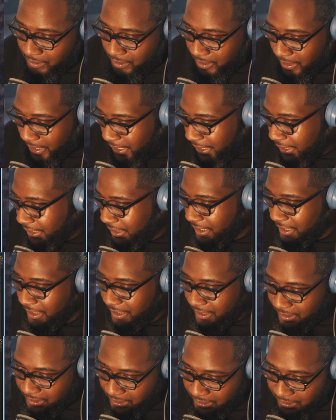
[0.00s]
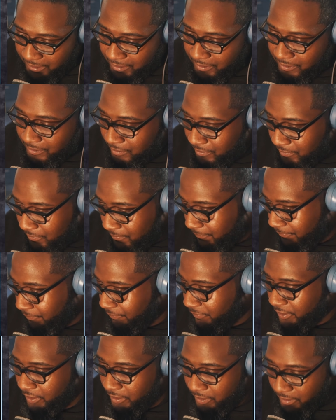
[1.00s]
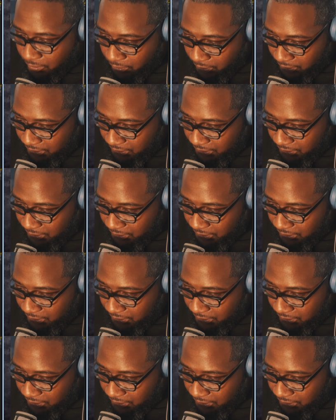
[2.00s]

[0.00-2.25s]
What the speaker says: Hey, yeah. You can